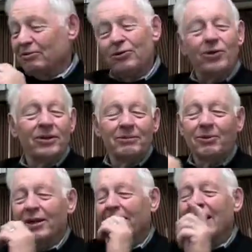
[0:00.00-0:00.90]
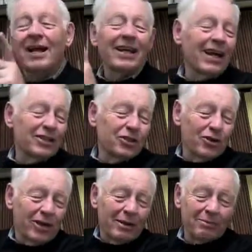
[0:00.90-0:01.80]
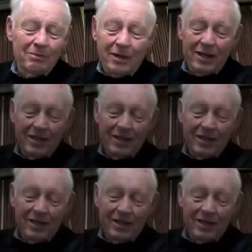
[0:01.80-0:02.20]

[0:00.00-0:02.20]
4 in the morning. I choke up about